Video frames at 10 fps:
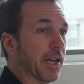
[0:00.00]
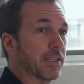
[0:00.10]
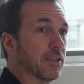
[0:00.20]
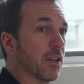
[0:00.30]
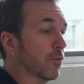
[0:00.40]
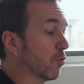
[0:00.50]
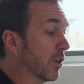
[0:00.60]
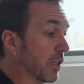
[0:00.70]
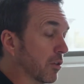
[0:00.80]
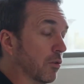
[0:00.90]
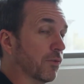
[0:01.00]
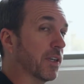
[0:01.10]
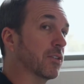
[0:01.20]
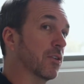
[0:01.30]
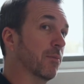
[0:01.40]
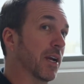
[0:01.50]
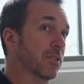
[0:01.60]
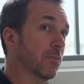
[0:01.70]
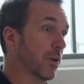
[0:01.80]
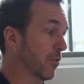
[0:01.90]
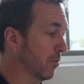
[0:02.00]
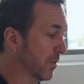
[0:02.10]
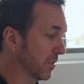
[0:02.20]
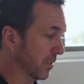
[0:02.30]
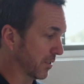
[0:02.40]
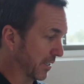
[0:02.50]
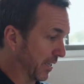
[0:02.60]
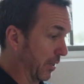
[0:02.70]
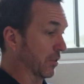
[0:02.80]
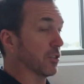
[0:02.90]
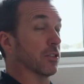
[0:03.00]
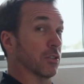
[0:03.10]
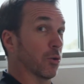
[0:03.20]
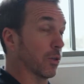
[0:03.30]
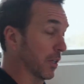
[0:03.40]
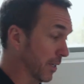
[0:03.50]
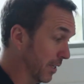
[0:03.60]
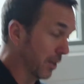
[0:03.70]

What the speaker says: guys, another really cool feature in the master bedroom is this intelligent toilet,